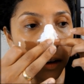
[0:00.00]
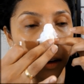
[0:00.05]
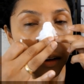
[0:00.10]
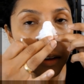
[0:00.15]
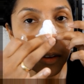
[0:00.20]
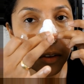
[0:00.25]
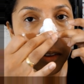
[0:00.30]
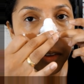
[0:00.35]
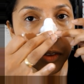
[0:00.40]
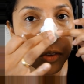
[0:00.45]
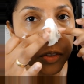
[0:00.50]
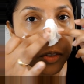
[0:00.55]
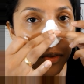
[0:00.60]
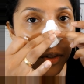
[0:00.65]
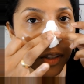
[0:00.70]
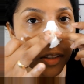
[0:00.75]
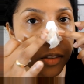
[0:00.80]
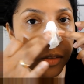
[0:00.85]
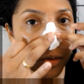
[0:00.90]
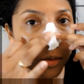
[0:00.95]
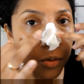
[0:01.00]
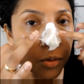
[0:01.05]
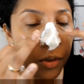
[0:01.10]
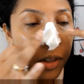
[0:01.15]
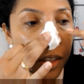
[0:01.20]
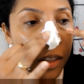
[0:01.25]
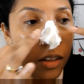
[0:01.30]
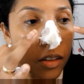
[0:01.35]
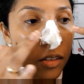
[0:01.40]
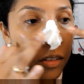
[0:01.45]
I'm going to try to
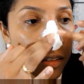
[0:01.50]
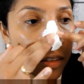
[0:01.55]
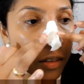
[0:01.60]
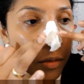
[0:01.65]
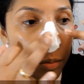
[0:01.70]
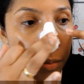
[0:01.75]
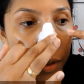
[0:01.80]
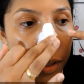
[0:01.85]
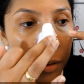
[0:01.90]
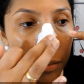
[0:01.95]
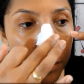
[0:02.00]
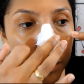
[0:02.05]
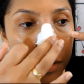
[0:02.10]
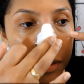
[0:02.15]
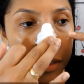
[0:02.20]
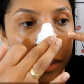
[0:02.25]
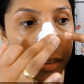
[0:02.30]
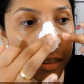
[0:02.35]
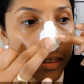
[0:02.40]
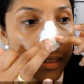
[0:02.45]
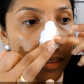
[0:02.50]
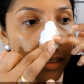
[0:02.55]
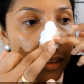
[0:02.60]
wrinkle the paper this